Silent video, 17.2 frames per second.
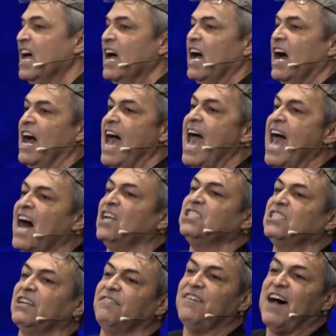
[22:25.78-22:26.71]
A
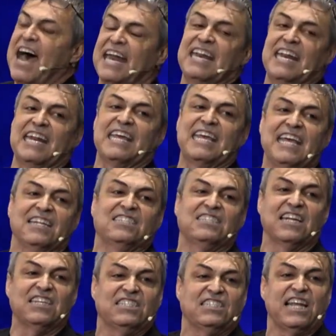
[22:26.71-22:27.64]
house divided
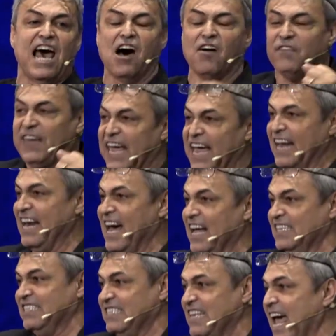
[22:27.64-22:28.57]
against itself
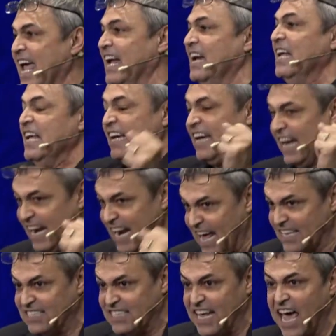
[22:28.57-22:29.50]
cannot stand. Can
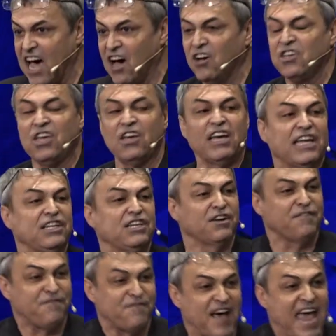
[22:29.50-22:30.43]
I tell you in
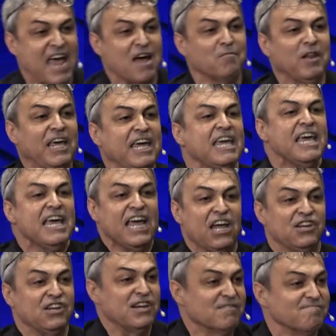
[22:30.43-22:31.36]
your family,
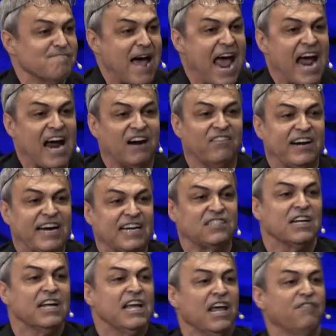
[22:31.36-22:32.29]
in your
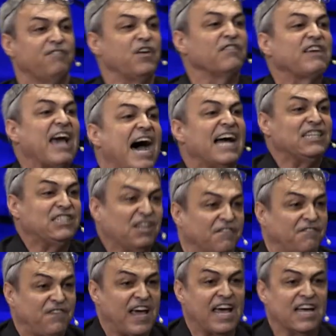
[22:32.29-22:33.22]
marriage, if you've got
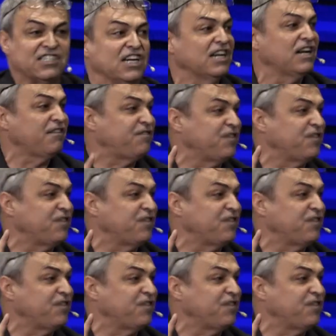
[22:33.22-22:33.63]
division, if